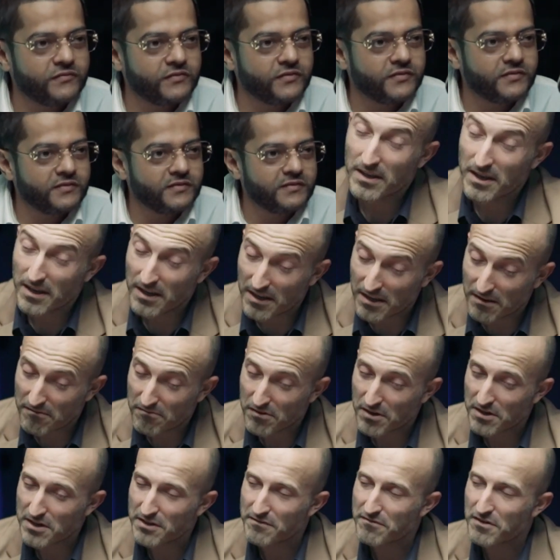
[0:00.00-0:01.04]
Yeah,
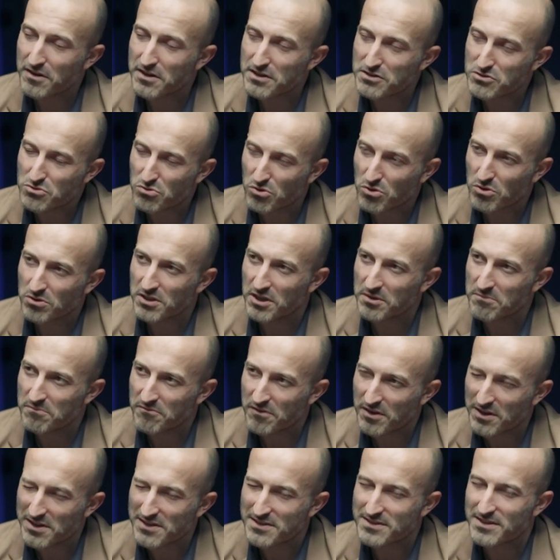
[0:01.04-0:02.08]
very, very strong name.
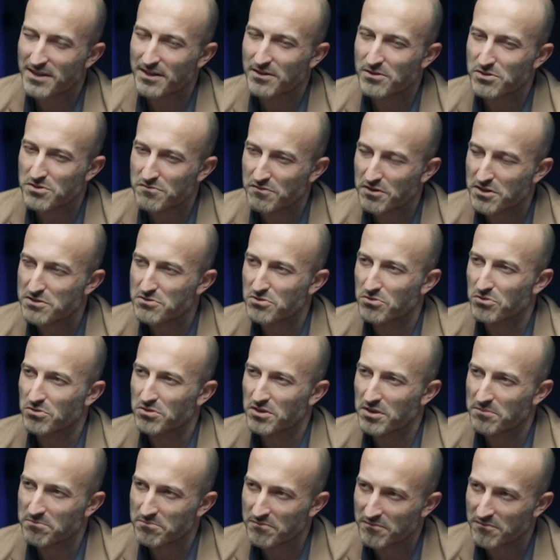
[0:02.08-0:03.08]
Very serious, very strong name.